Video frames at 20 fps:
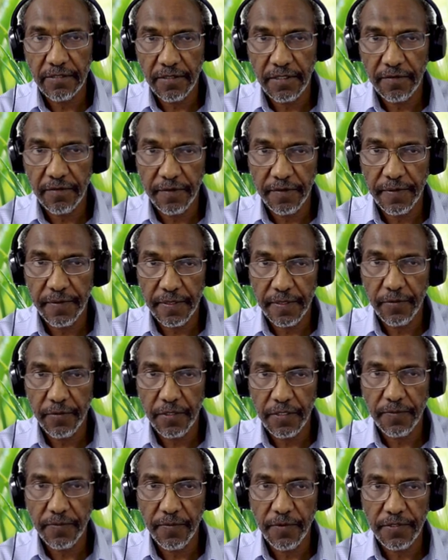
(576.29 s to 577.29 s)
so the favorable
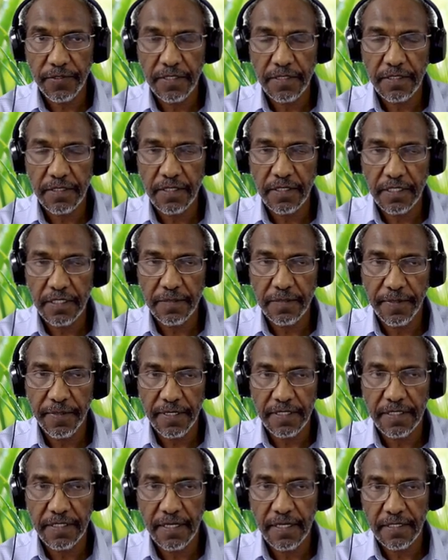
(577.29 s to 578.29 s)
responses
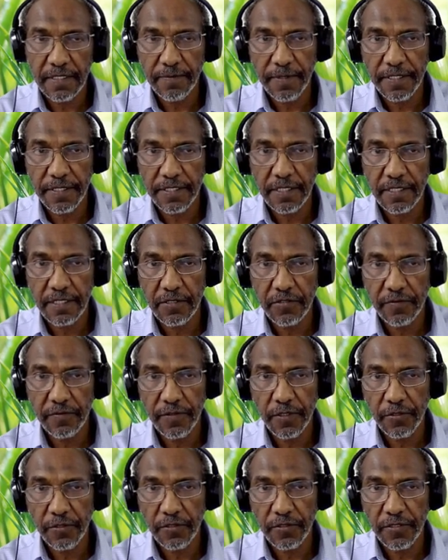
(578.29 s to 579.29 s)
expressed as a percentage
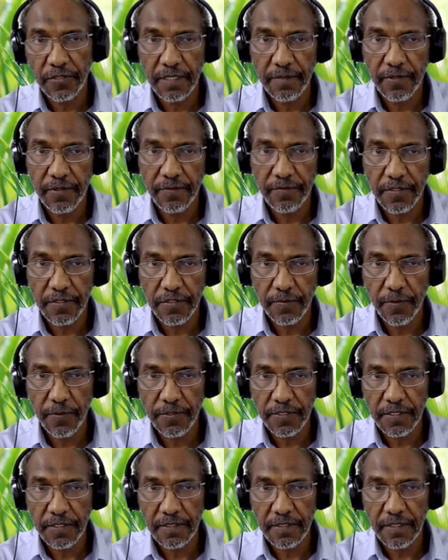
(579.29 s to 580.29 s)
of the total number of
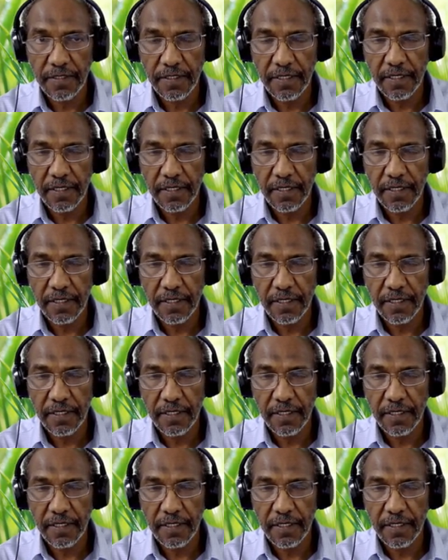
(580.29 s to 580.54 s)
responses.